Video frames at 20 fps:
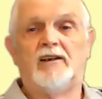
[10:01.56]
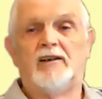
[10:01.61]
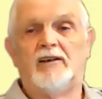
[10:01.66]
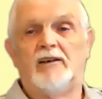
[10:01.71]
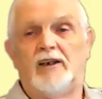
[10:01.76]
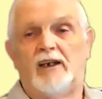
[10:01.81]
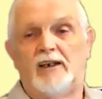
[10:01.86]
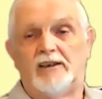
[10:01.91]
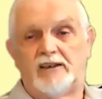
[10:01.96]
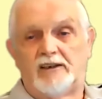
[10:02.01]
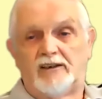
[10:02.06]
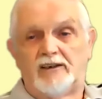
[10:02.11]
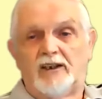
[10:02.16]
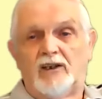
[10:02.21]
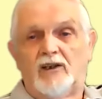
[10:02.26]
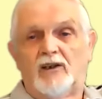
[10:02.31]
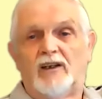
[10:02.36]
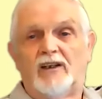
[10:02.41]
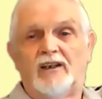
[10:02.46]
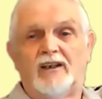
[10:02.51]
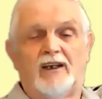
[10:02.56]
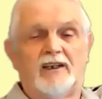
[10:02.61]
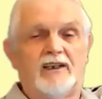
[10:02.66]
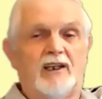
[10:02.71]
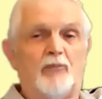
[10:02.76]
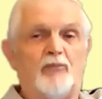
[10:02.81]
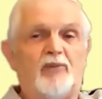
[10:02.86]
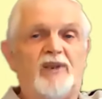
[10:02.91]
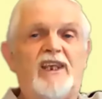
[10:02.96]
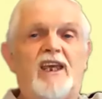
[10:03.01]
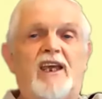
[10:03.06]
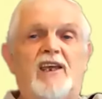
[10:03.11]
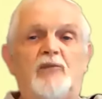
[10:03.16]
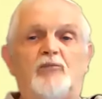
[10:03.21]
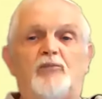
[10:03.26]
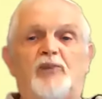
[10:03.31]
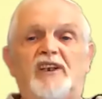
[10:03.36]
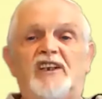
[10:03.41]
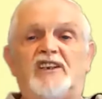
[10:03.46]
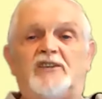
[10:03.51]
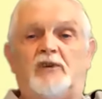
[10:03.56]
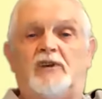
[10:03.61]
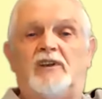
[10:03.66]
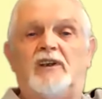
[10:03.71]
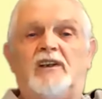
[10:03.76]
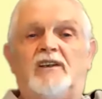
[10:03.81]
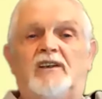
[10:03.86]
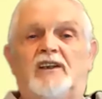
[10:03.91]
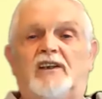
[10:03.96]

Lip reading: And And a PNP is the